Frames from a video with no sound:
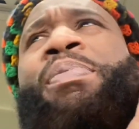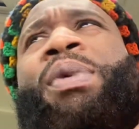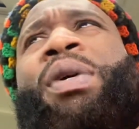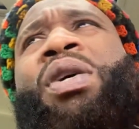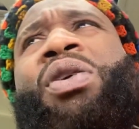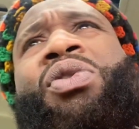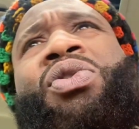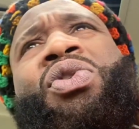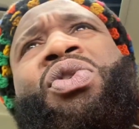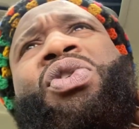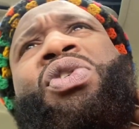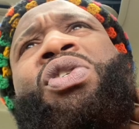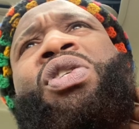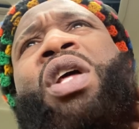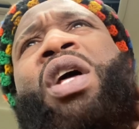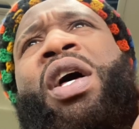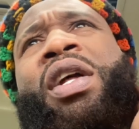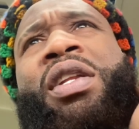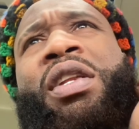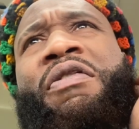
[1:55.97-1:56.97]
Mills was
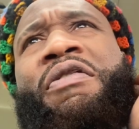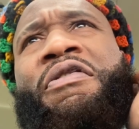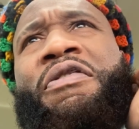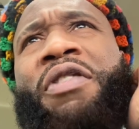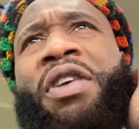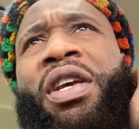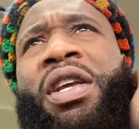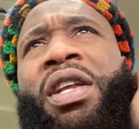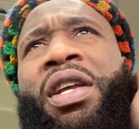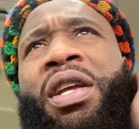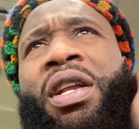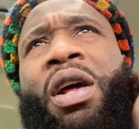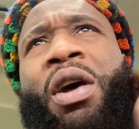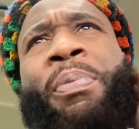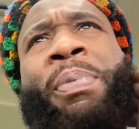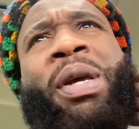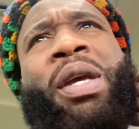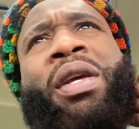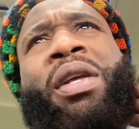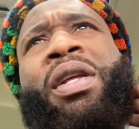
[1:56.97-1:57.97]
undefeated. I
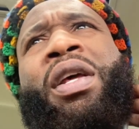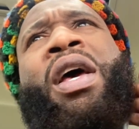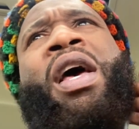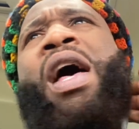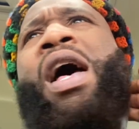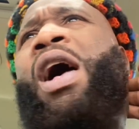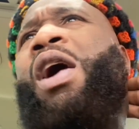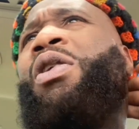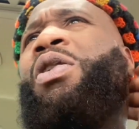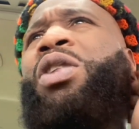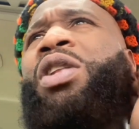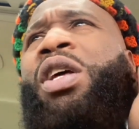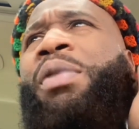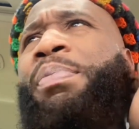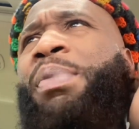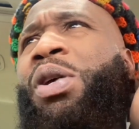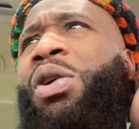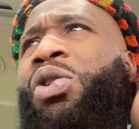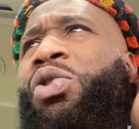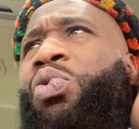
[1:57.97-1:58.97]
mean, how Glen
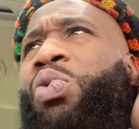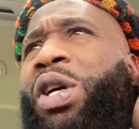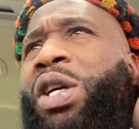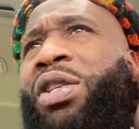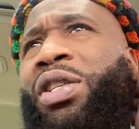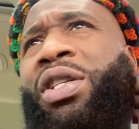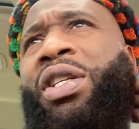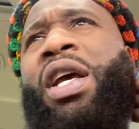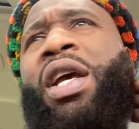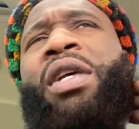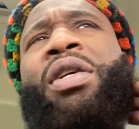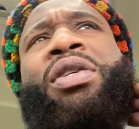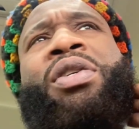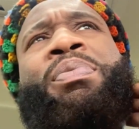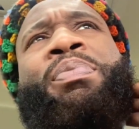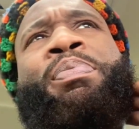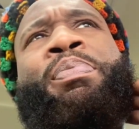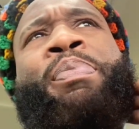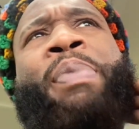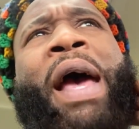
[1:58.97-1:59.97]
Mills won states
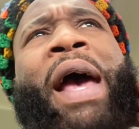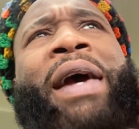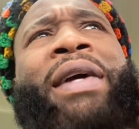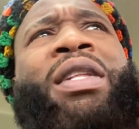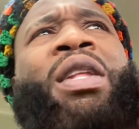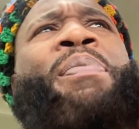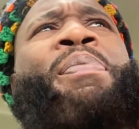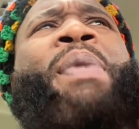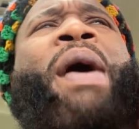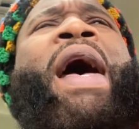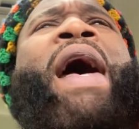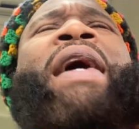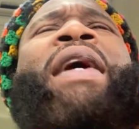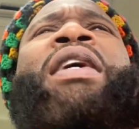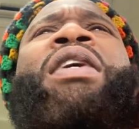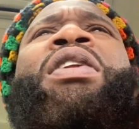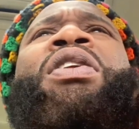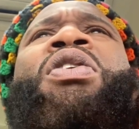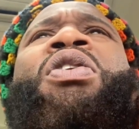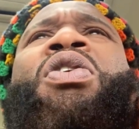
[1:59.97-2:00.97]

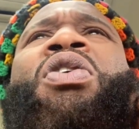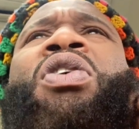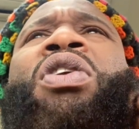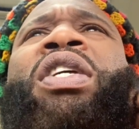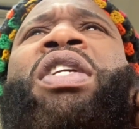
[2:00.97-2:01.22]
back-to-back in the early